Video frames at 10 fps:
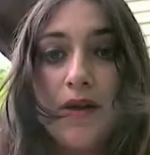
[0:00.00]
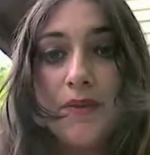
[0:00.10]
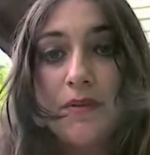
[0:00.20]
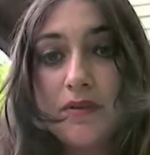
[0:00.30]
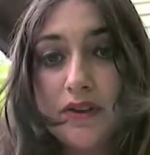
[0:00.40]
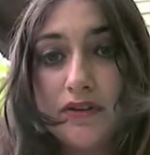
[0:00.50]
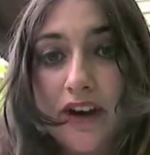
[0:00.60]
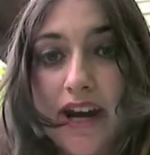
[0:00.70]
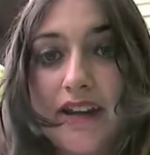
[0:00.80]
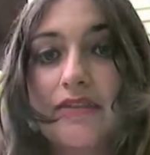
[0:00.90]
People are
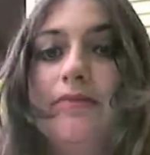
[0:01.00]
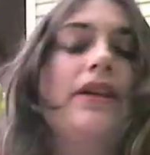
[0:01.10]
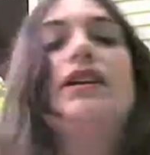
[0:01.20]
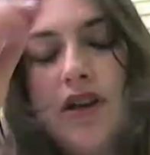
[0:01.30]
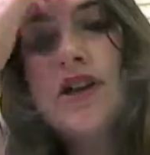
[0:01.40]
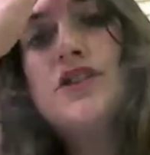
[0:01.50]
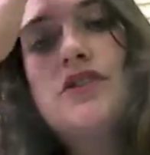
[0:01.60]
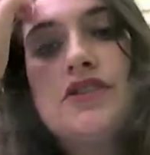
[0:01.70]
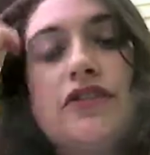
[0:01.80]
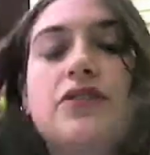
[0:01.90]
afraid of bees. So
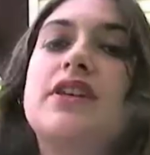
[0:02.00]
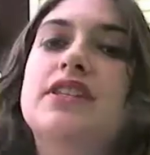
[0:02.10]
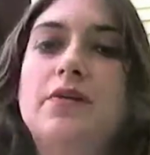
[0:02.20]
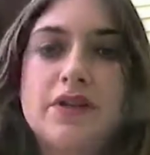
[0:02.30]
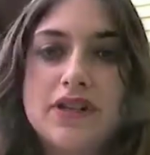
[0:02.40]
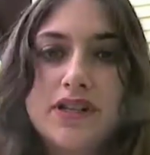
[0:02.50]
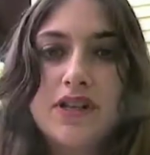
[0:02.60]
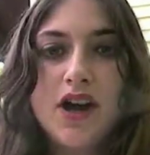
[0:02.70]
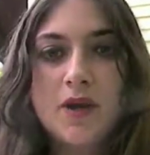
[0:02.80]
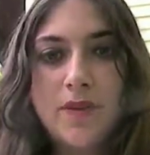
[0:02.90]
there's a few things I wanted to
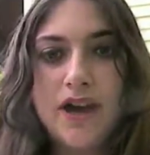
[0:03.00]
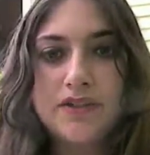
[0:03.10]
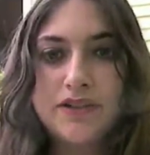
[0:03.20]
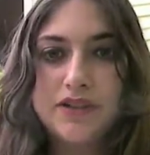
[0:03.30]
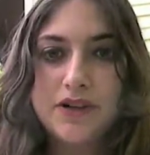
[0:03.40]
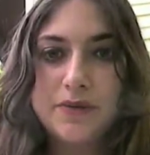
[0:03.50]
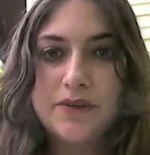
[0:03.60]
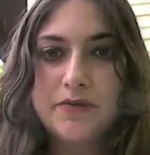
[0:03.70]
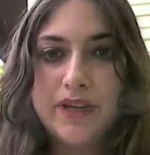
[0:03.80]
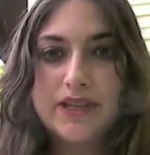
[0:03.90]
talk about in terms
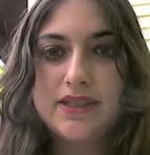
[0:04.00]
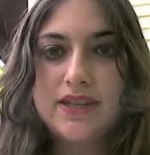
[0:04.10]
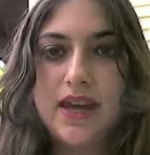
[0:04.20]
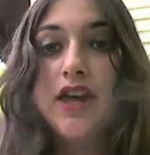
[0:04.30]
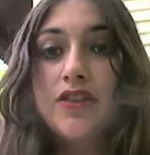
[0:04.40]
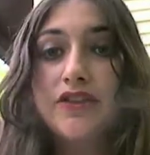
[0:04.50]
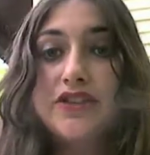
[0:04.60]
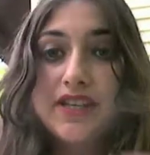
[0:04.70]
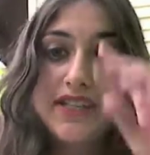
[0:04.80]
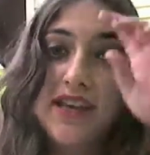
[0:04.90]
of bees today. The
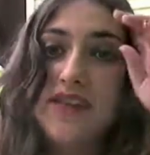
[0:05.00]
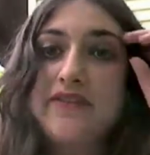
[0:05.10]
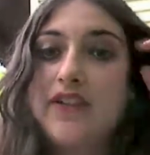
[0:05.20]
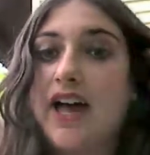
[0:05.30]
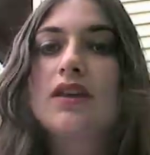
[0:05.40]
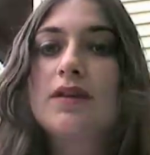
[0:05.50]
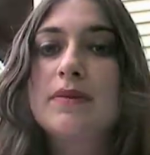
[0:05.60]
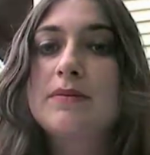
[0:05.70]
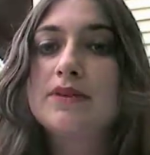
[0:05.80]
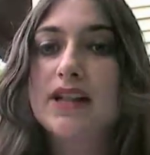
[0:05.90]
first thing is how they fly.
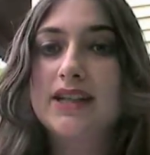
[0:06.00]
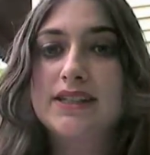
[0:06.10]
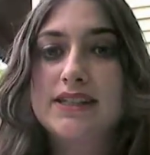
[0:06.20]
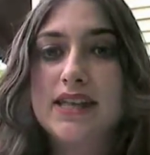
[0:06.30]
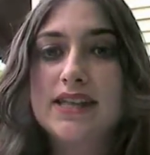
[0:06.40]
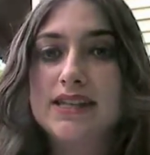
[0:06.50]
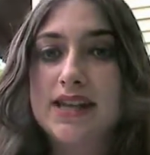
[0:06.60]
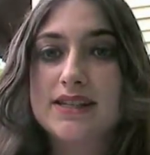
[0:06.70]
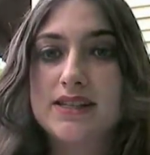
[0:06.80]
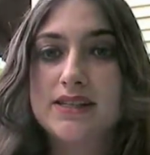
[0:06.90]
People like to say that
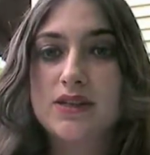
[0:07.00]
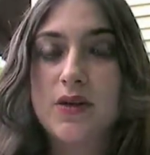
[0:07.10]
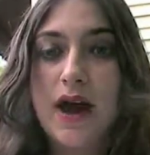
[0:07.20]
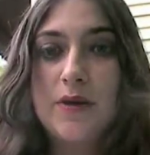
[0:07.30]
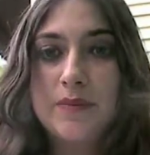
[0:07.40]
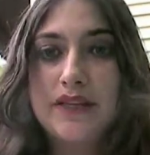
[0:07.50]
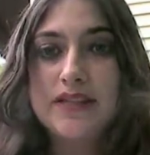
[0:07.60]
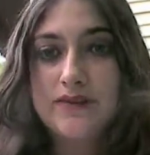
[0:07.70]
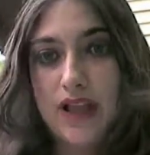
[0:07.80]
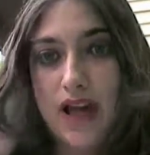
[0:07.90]
science doesn't know how
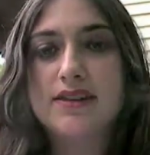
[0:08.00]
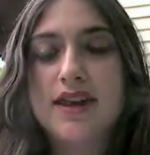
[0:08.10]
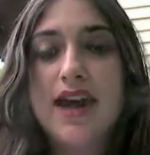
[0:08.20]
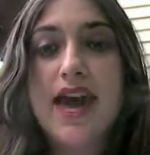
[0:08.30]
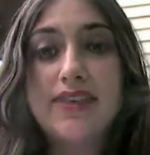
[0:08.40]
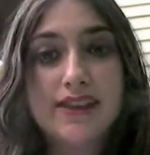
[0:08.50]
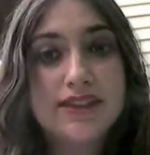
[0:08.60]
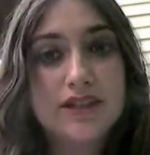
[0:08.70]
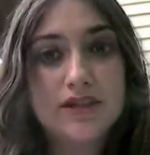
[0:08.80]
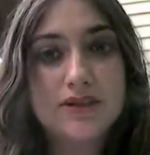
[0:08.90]
bees fly, and they
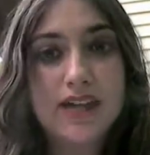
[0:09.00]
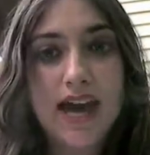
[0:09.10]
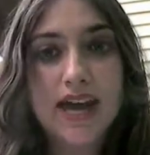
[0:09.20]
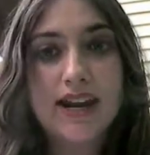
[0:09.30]
like to use that